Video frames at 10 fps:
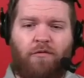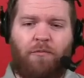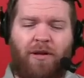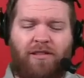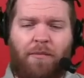We
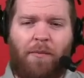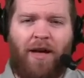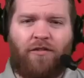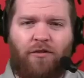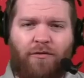picked up
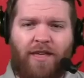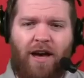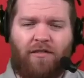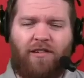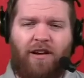about
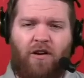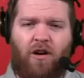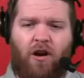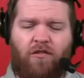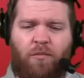2,000 during
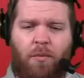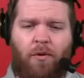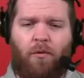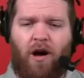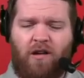our Super
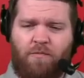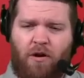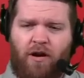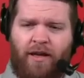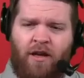Bowl watch
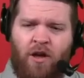party.